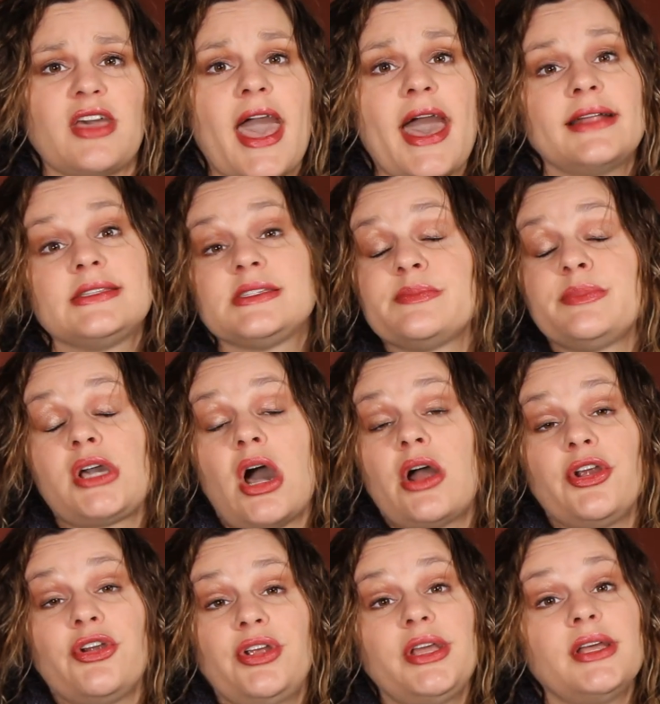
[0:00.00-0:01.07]
I had some
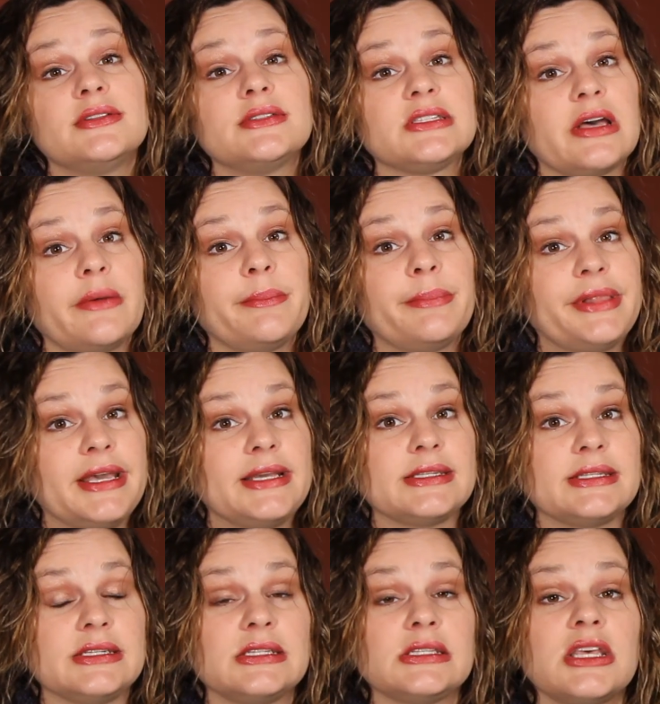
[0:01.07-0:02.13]
guttering in some
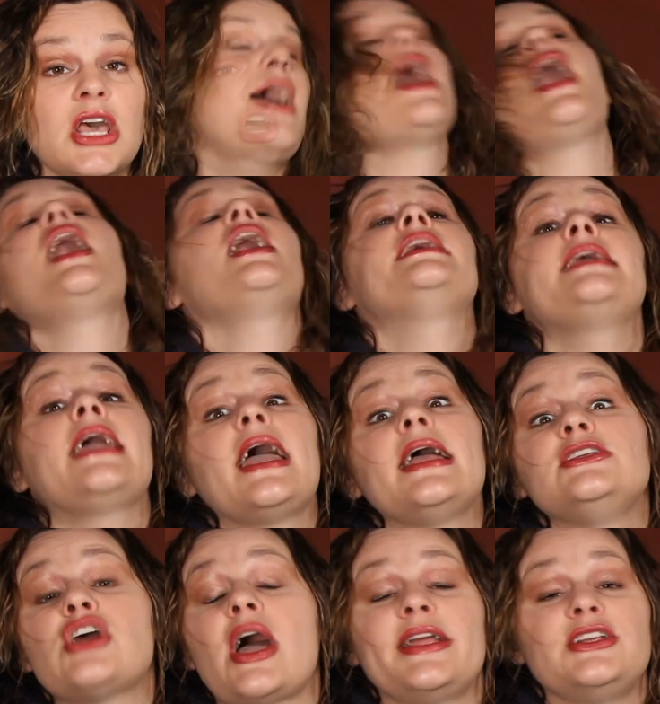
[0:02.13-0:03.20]
places.
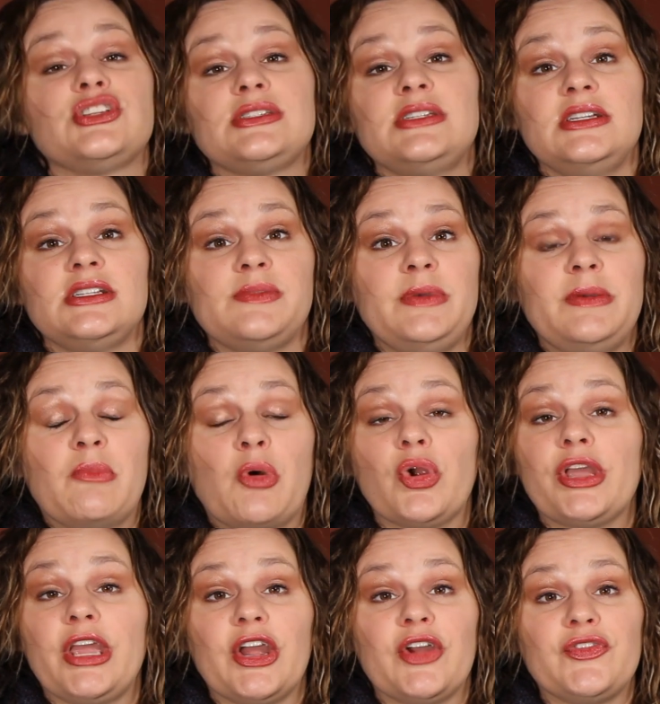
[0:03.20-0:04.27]
Again, I just need to be more
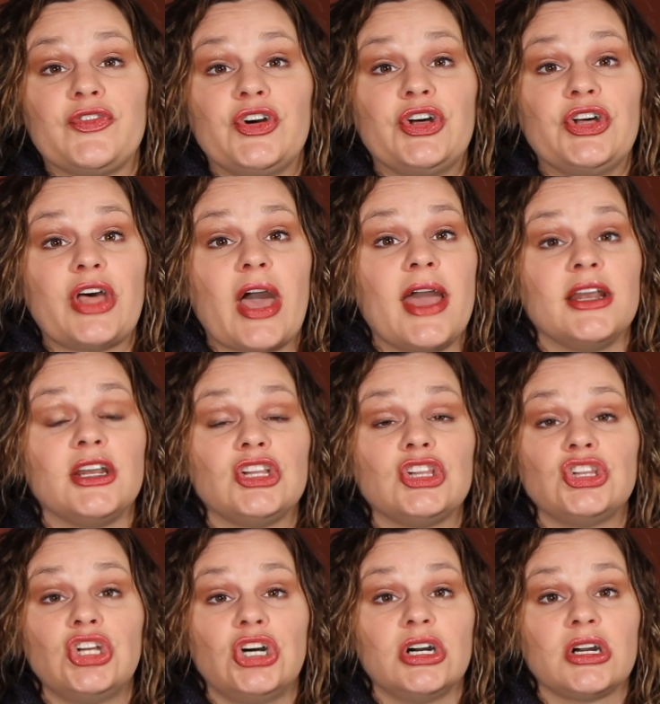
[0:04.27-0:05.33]
careful and
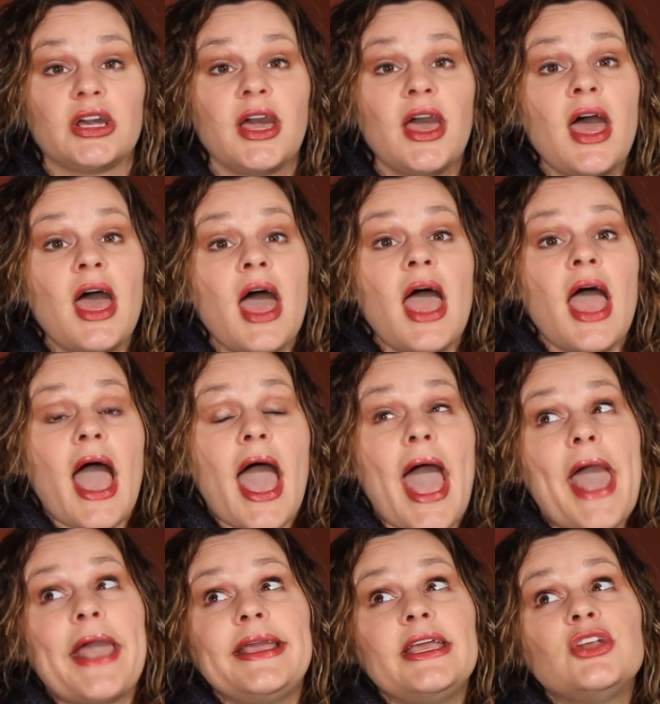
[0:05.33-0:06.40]
look.
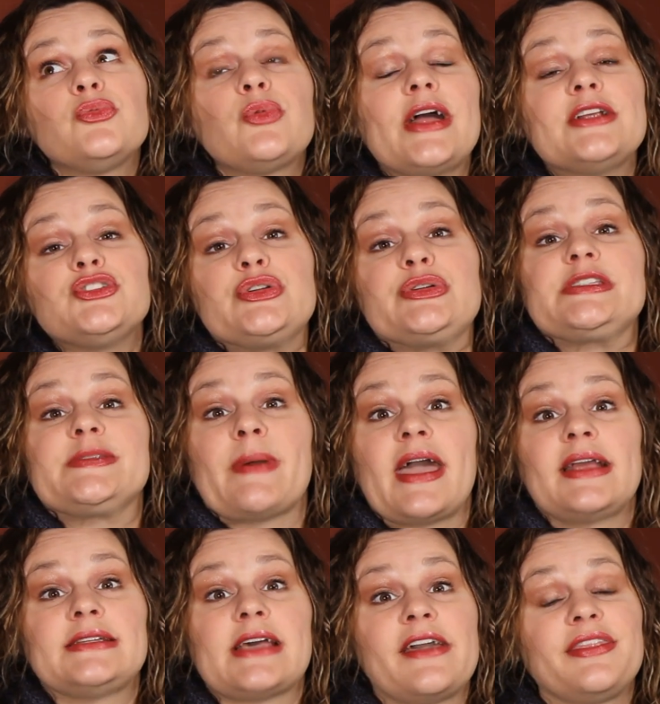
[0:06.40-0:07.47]
In
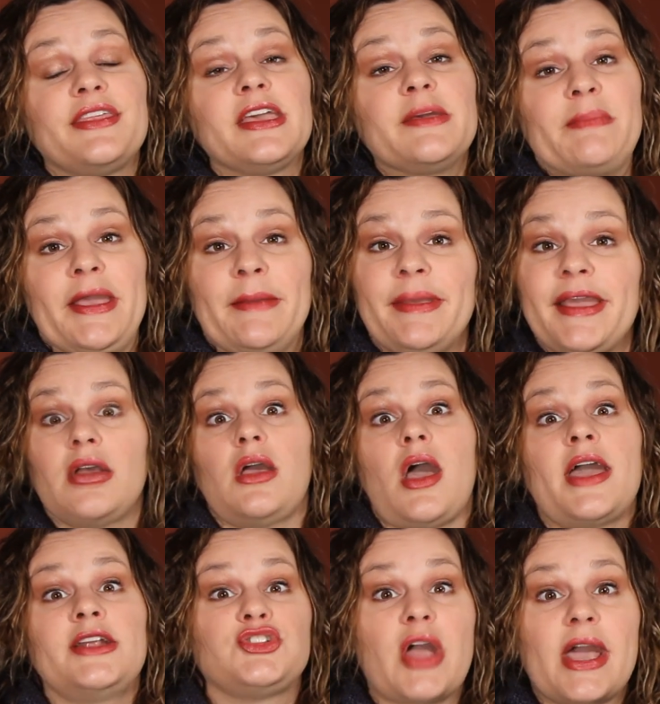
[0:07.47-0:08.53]
retrospect, I think maybe
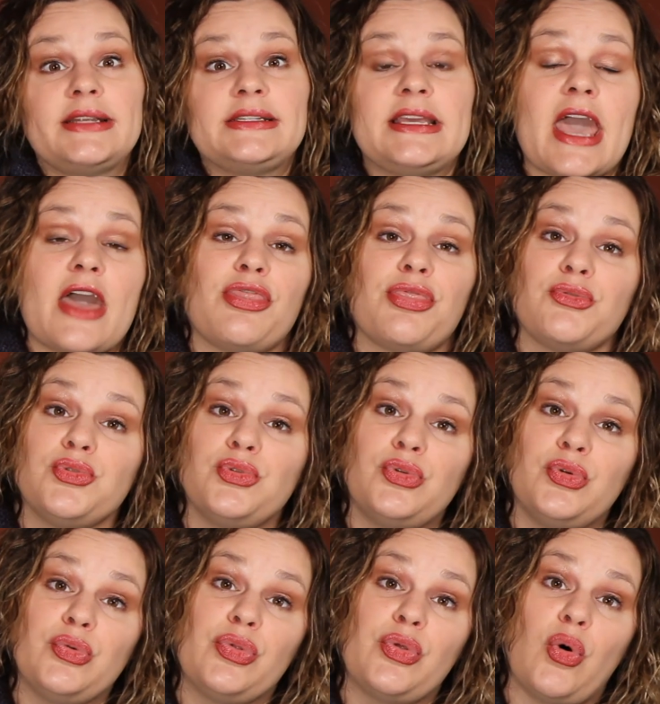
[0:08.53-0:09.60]
I tried to get
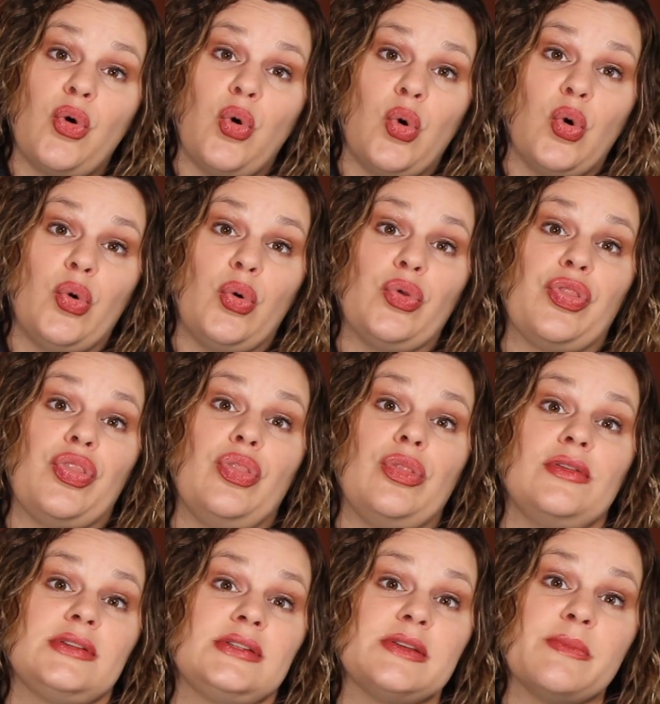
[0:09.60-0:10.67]
through the whole
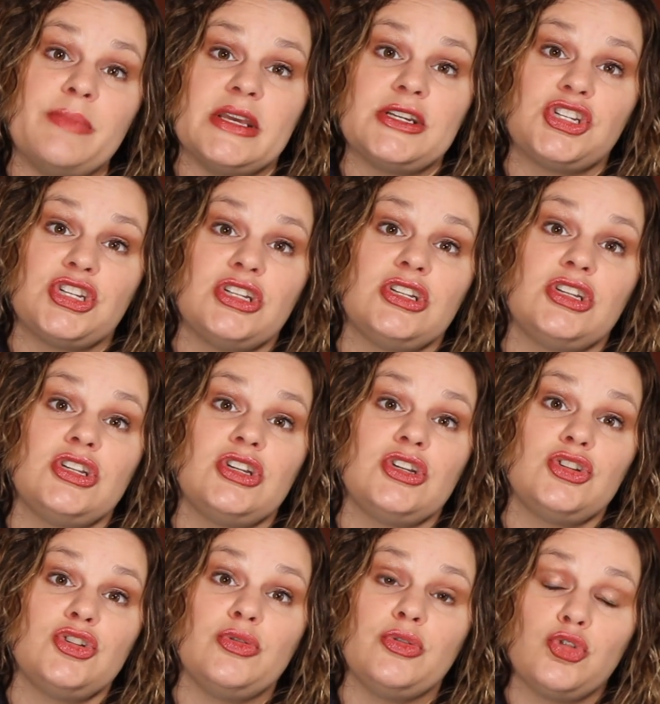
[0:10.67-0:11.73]
submission
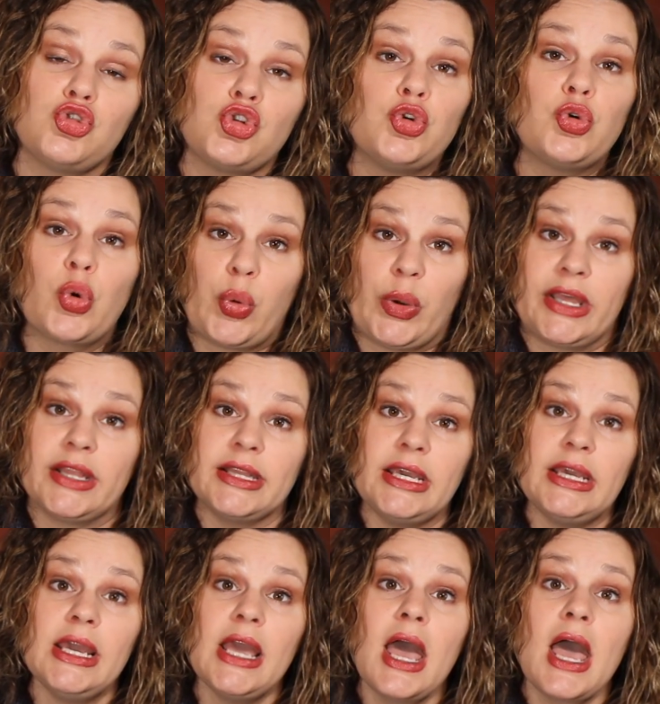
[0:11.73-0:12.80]
too
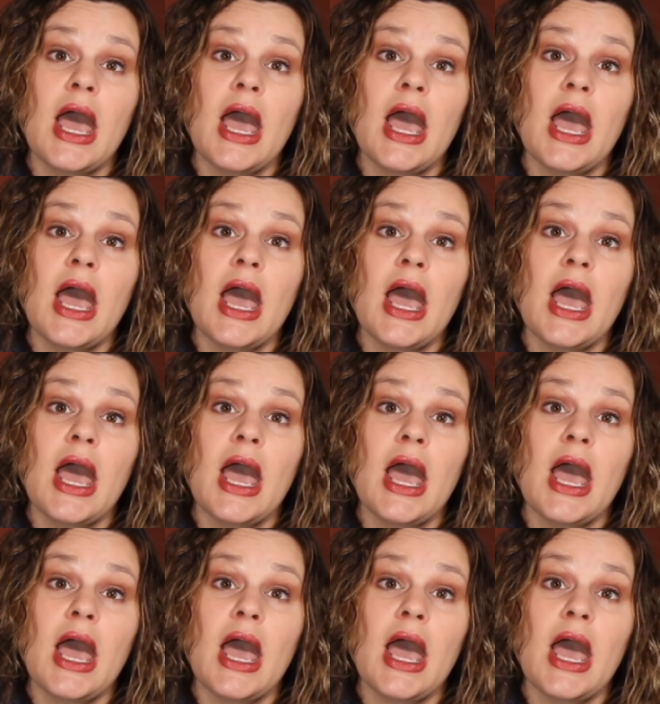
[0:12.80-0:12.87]
quickly.